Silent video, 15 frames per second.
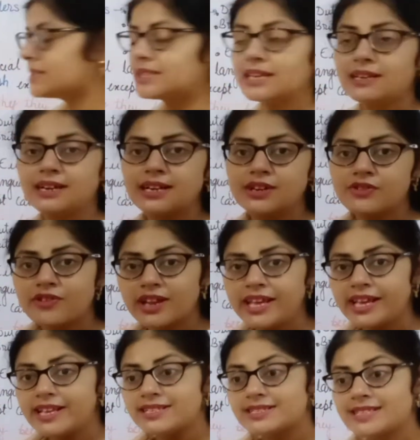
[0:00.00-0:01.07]
country
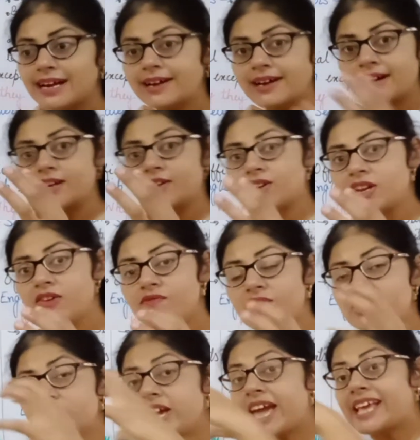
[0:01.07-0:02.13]
is the country
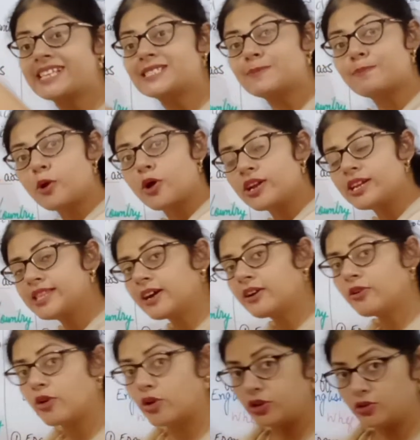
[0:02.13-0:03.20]
which exploit the
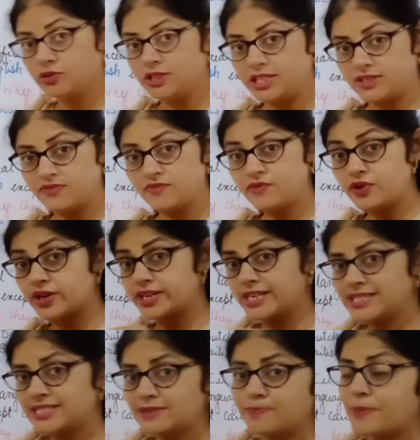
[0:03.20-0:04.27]
colony for
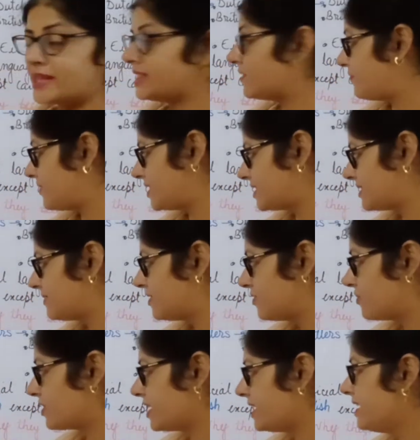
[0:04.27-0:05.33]
its benefit.
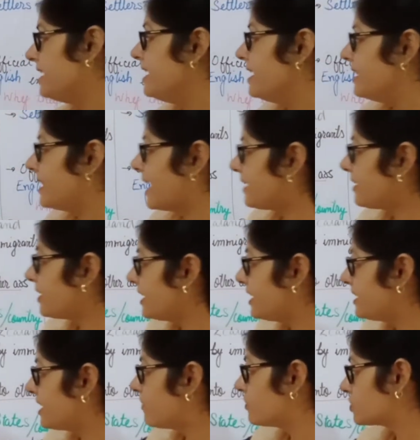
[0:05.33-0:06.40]
Okay, like
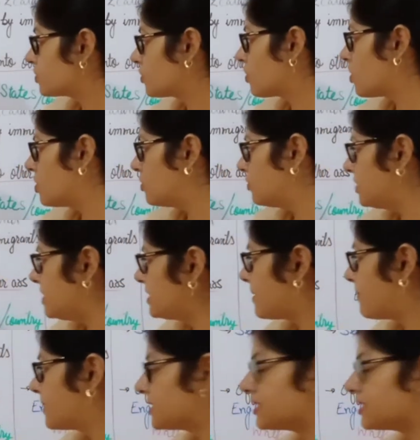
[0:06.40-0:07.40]
India was the colony, the mother